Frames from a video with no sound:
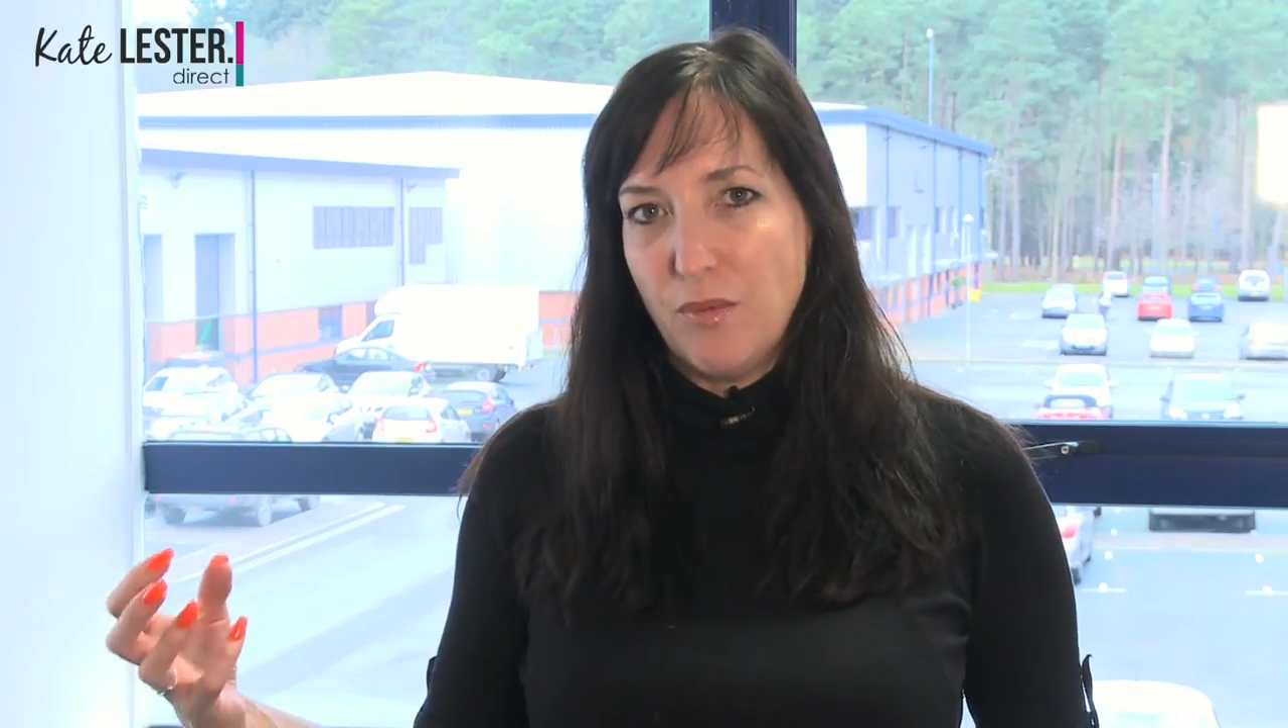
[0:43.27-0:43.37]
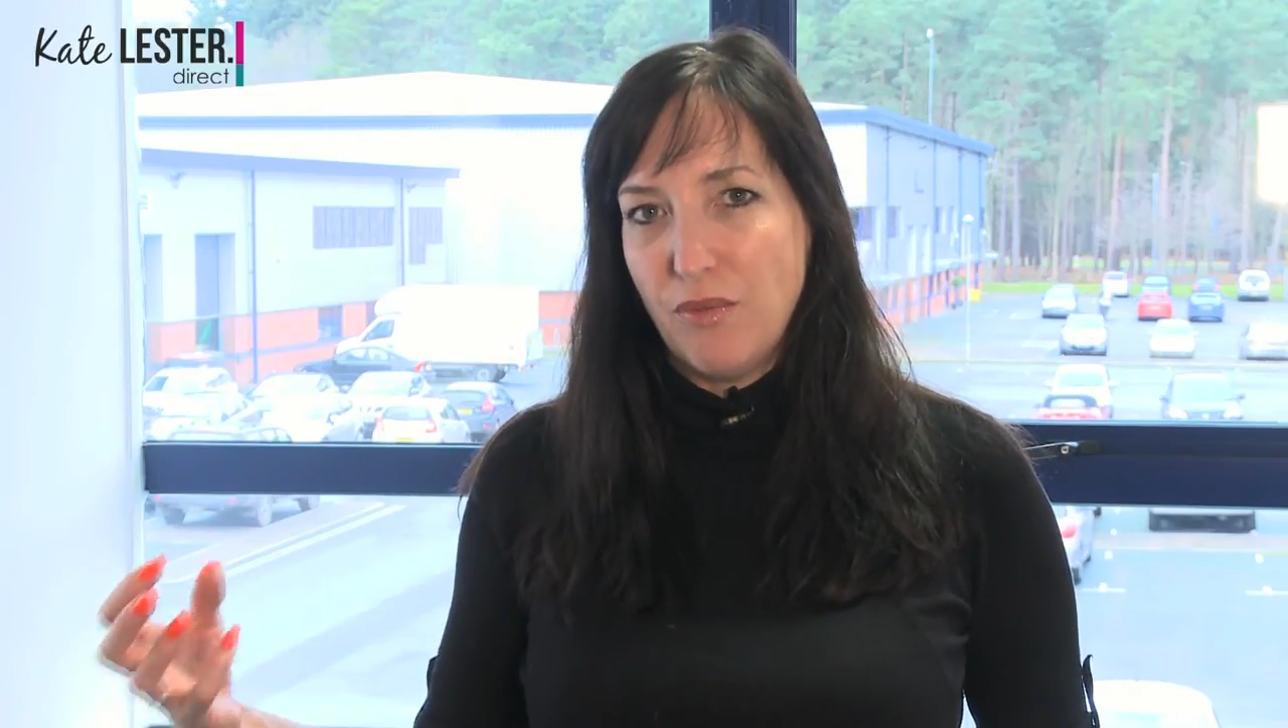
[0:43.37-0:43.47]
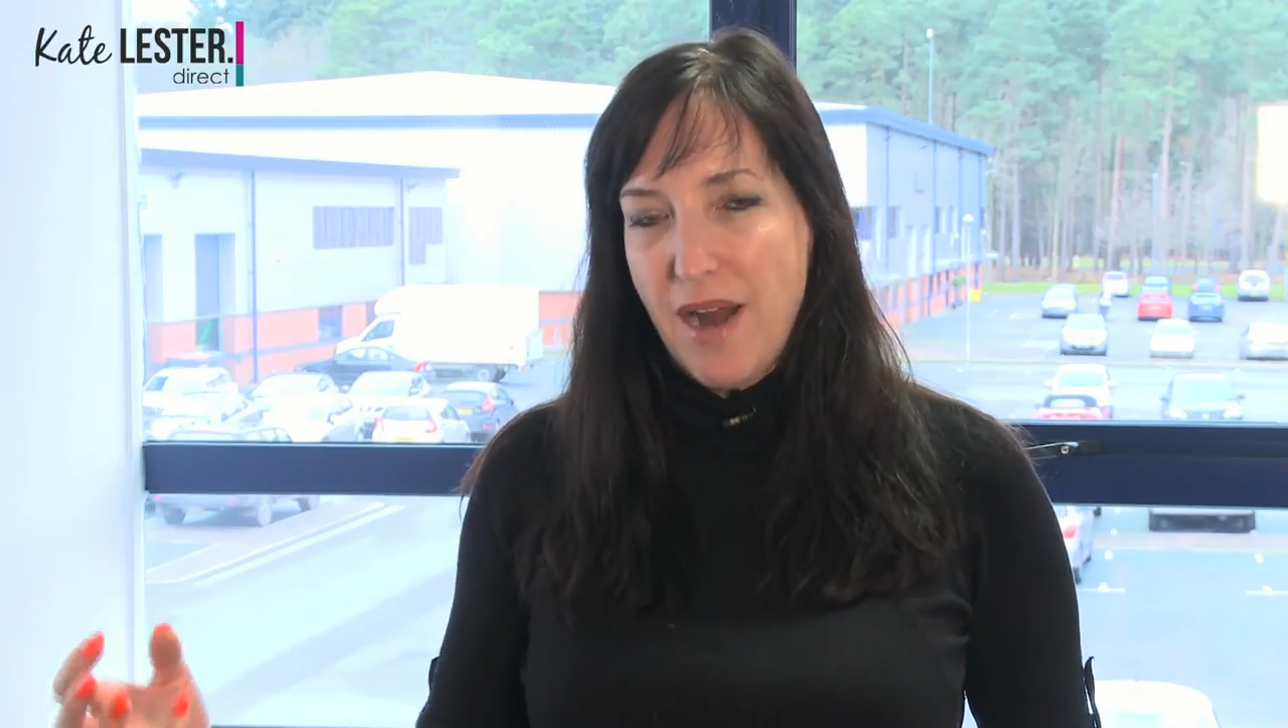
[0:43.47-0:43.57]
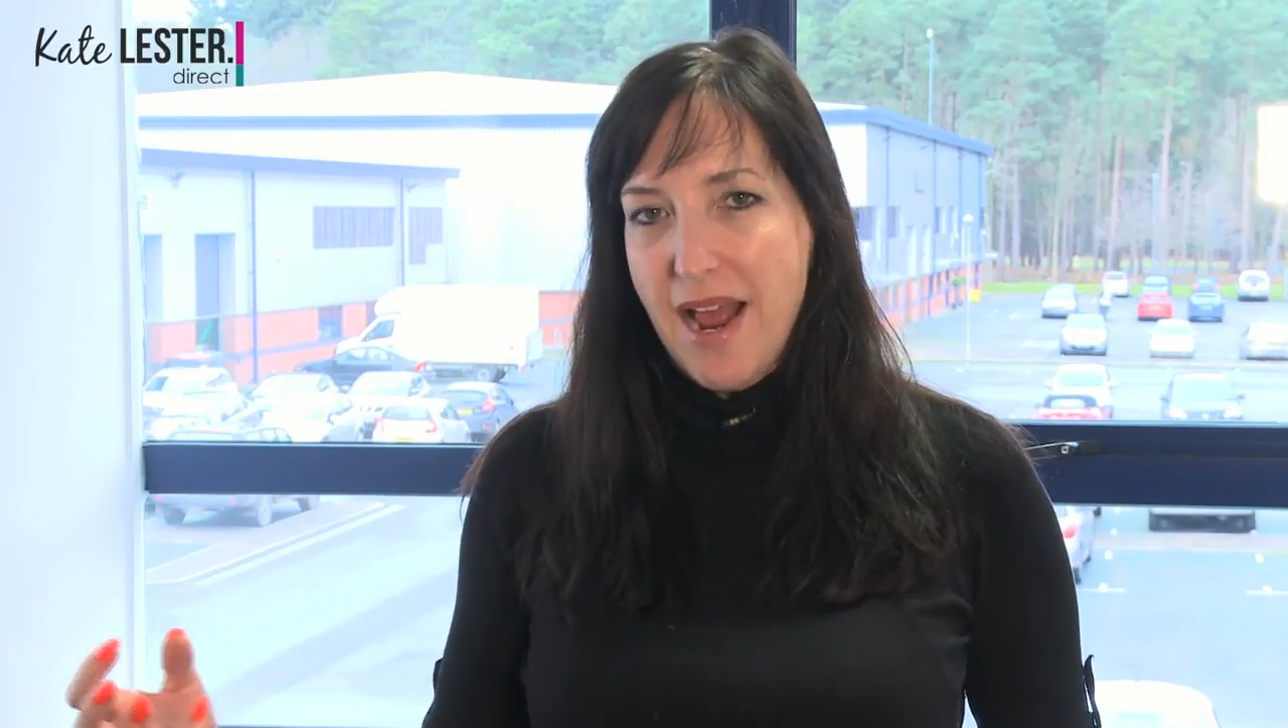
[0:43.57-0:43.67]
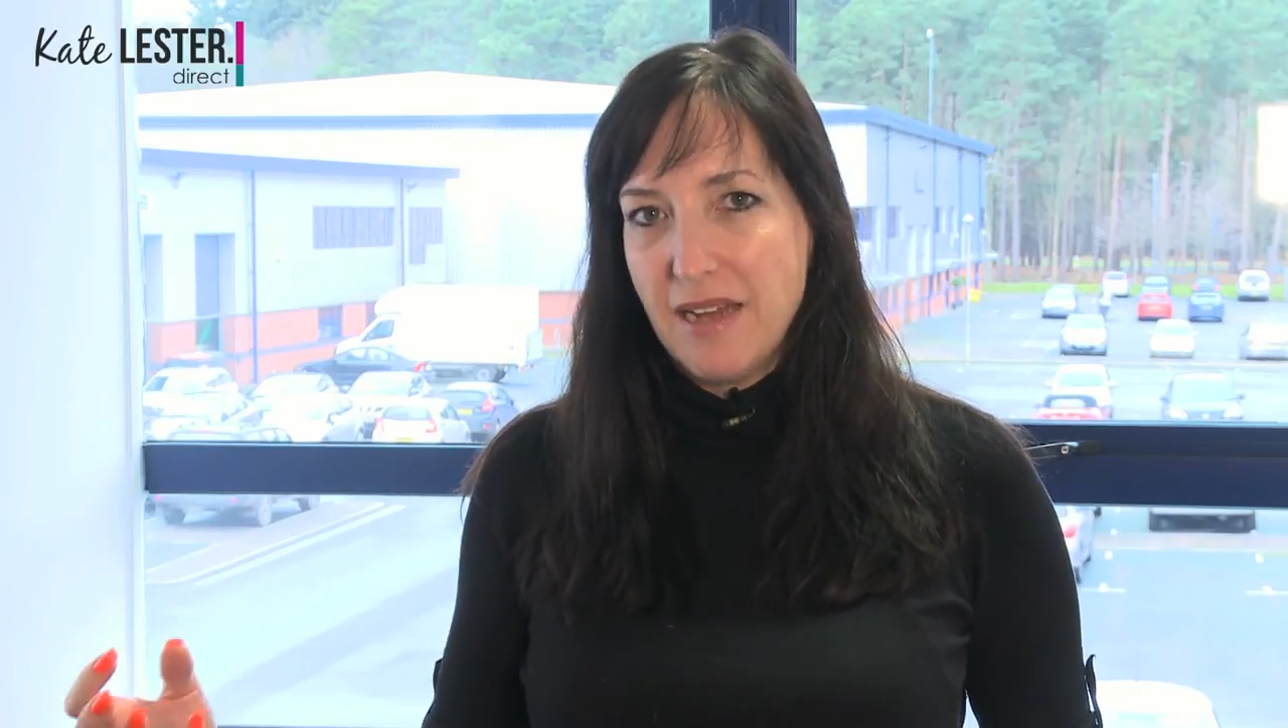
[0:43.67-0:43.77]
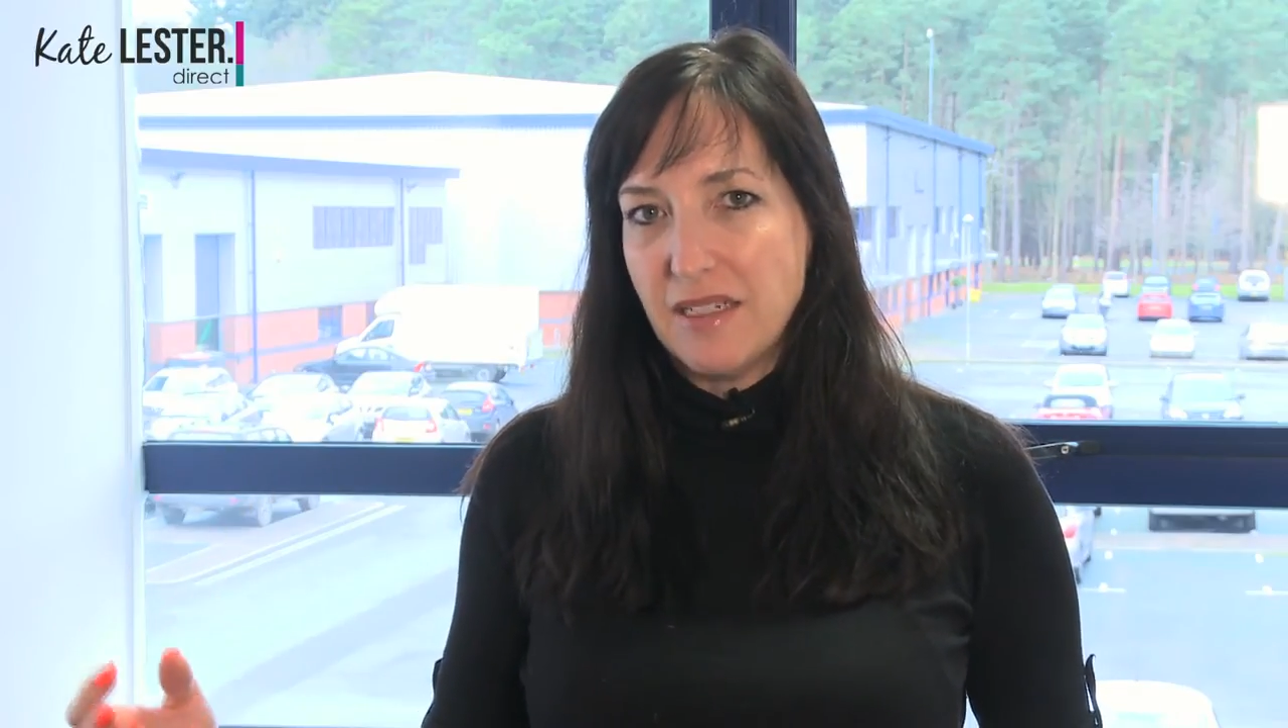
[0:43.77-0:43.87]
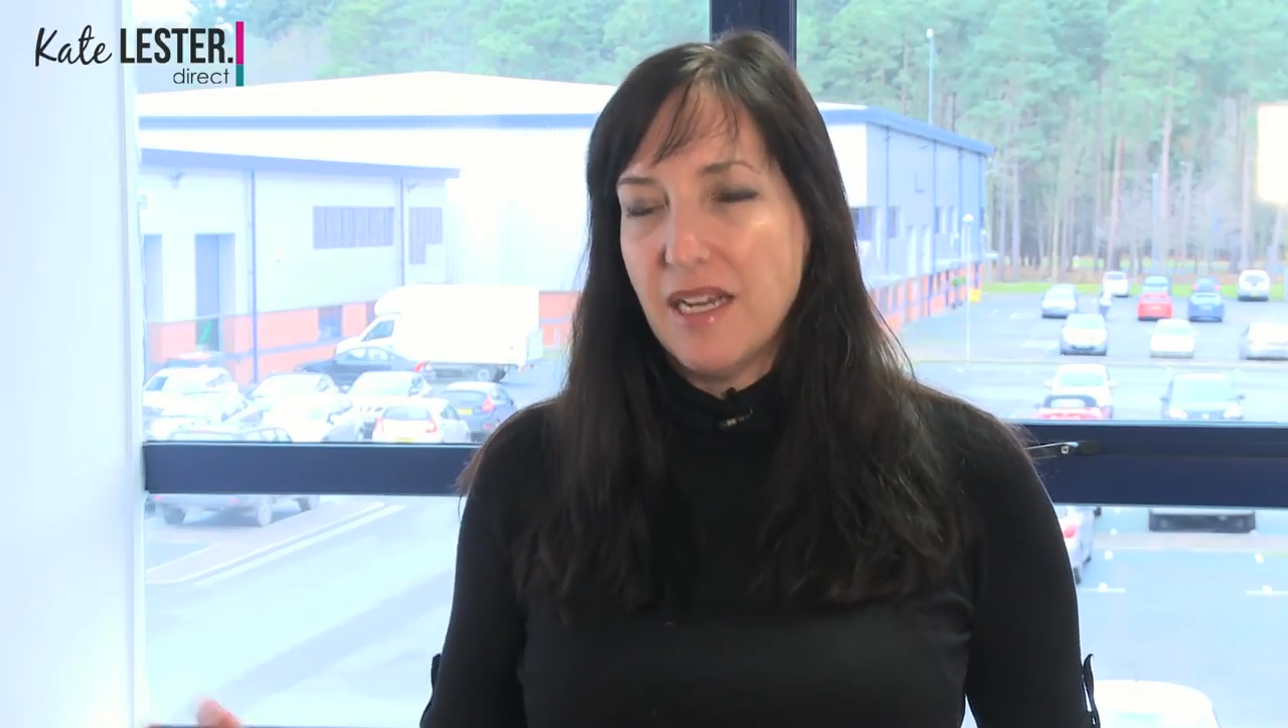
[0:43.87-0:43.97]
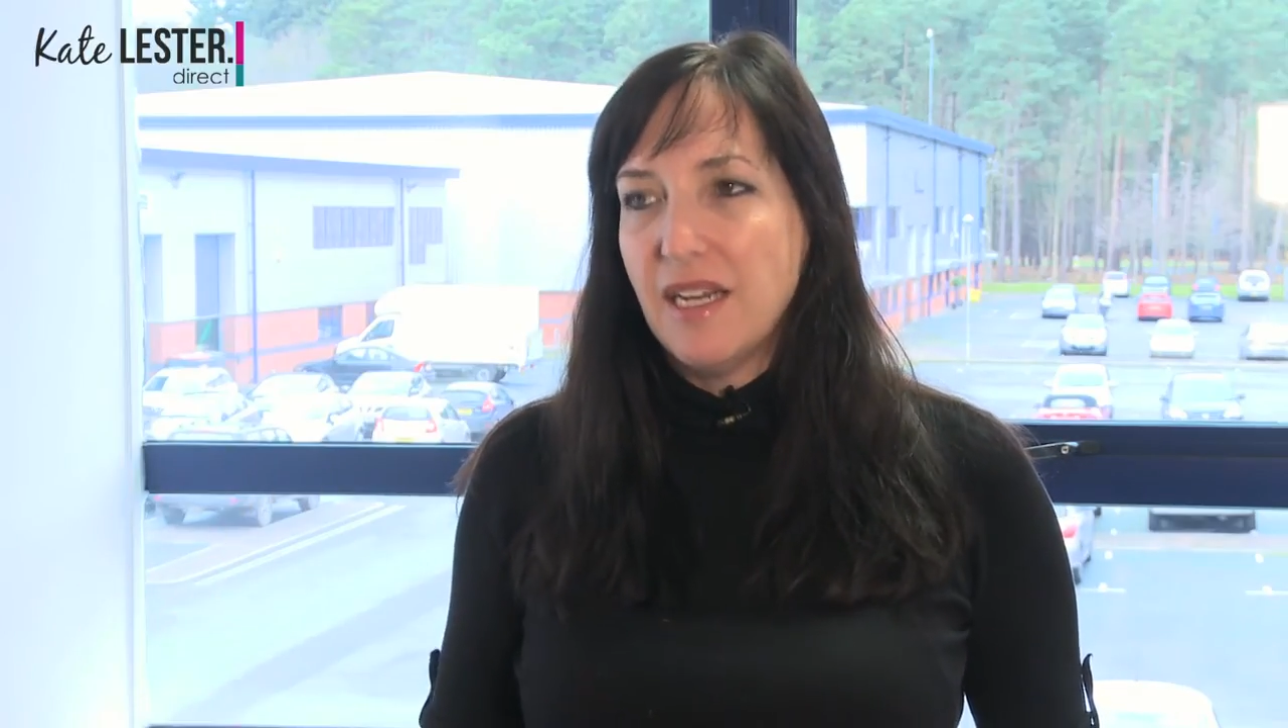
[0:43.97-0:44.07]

brand.